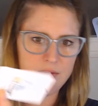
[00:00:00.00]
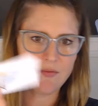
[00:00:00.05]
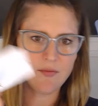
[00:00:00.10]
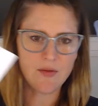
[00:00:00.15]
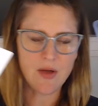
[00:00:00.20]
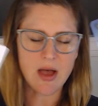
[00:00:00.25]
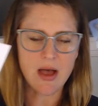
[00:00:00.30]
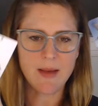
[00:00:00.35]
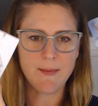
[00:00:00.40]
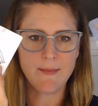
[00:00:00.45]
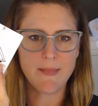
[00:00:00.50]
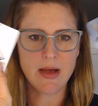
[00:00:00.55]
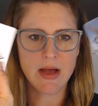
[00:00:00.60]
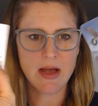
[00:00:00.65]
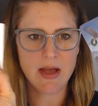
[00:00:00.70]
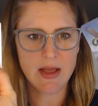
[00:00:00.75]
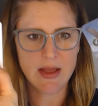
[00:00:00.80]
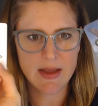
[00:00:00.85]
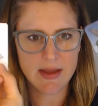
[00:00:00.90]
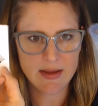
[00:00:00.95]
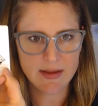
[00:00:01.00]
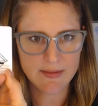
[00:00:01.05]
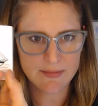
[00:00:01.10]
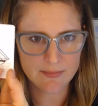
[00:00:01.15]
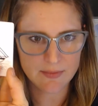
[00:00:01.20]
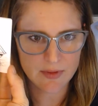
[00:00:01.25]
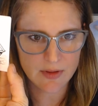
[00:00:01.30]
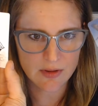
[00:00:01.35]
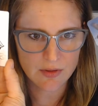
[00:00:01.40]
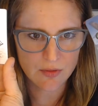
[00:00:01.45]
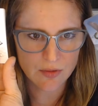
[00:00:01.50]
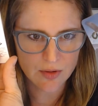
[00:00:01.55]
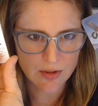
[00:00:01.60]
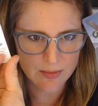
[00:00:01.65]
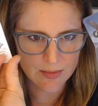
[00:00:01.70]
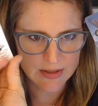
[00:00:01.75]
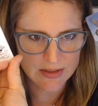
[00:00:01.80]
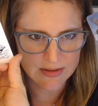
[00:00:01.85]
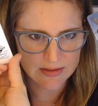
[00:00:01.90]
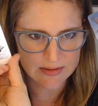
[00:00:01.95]
got my
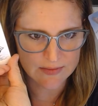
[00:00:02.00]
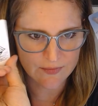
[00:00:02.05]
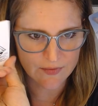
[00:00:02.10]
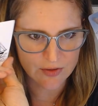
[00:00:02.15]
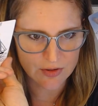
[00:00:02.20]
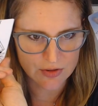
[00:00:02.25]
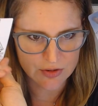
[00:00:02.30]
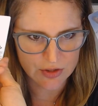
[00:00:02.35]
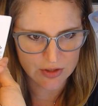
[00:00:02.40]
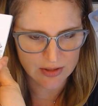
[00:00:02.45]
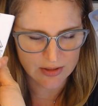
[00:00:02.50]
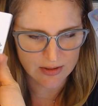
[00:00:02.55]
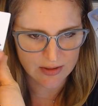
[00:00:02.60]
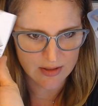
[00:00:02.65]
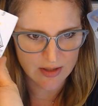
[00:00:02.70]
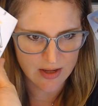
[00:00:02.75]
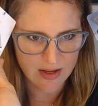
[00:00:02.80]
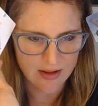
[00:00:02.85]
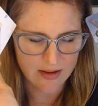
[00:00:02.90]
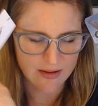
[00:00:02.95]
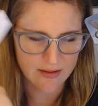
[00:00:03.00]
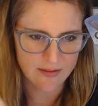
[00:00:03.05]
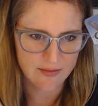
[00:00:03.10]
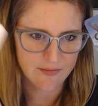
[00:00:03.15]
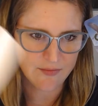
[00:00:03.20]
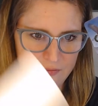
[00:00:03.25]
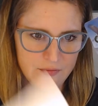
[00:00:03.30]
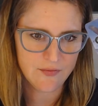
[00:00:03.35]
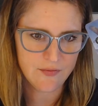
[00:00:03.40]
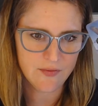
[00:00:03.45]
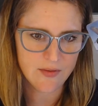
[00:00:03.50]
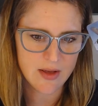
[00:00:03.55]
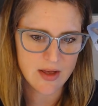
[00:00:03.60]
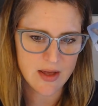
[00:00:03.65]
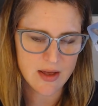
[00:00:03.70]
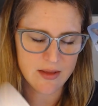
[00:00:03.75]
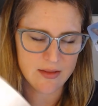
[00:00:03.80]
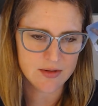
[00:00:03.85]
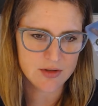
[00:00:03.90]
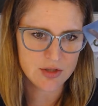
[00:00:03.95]
Lenormand version of
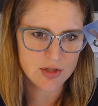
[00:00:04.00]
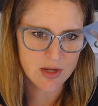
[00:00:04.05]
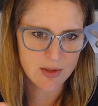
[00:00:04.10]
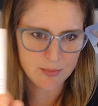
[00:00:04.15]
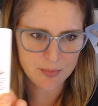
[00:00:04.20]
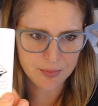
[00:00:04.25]
the ship.